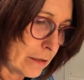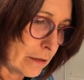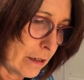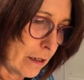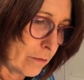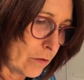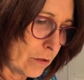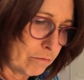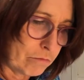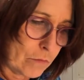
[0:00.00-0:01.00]
a
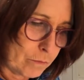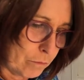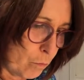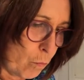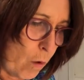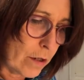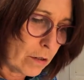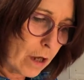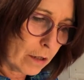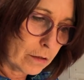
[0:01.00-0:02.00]
good
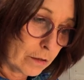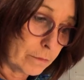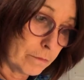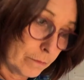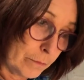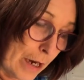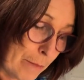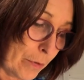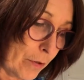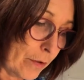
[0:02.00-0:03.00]
watercolor
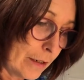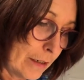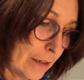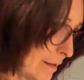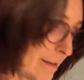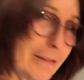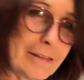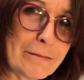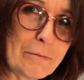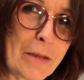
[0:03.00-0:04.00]
paper. It's
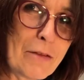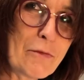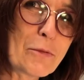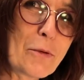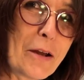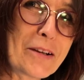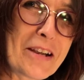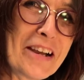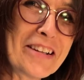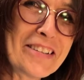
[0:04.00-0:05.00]
made for
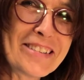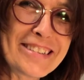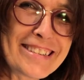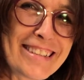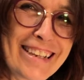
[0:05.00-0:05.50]
watercolors.